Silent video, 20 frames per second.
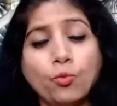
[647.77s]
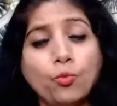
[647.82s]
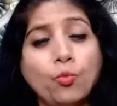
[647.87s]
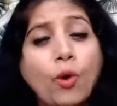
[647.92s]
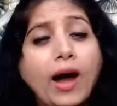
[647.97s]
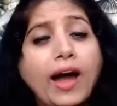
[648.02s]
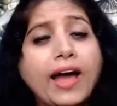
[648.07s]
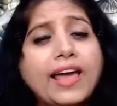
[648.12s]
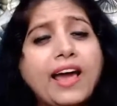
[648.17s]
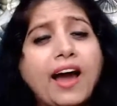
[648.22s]

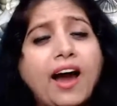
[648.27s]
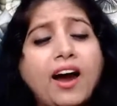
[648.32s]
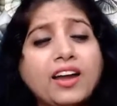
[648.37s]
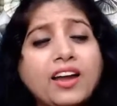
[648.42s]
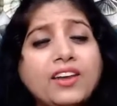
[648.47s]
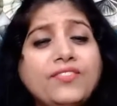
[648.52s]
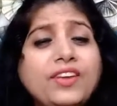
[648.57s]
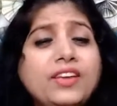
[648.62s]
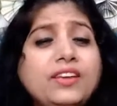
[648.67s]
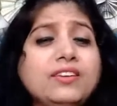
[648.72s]
Why
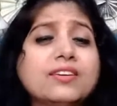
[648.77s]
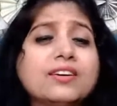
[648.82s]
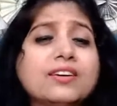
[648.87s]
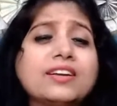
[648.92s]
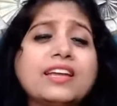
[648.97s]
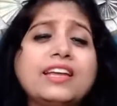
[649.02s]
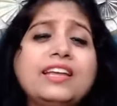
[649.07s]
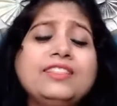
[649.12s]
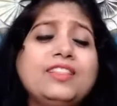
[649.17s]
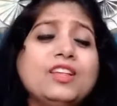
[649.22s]
are we
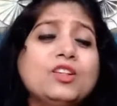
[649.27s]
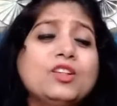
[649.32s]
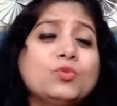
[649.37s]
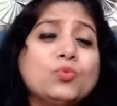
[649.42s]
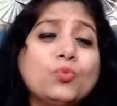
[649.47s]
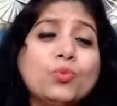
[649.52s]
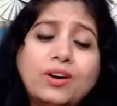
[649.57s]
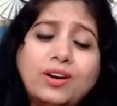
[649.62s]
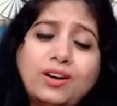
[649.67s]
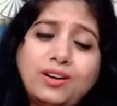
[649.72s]
here in
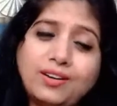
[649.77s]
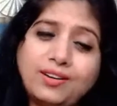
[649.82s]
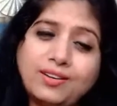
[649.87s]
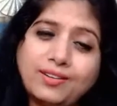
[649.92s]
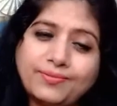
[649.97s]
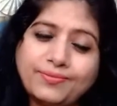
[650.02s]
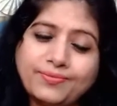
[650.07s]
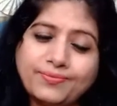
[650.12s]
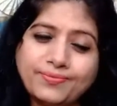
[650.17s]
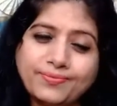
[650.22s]
this world?